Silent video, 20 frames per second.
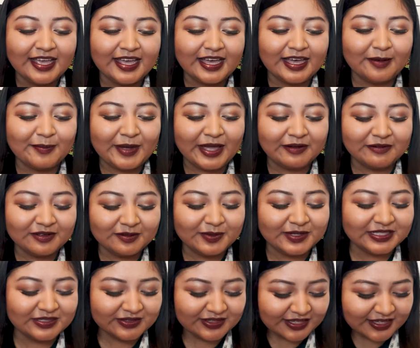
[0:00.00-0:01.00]
Um, I will
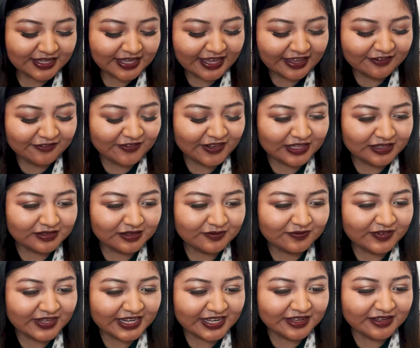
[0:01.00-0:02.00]
be doing a
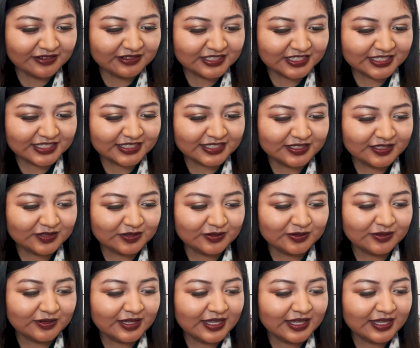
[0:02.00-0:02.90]
follow-up video just to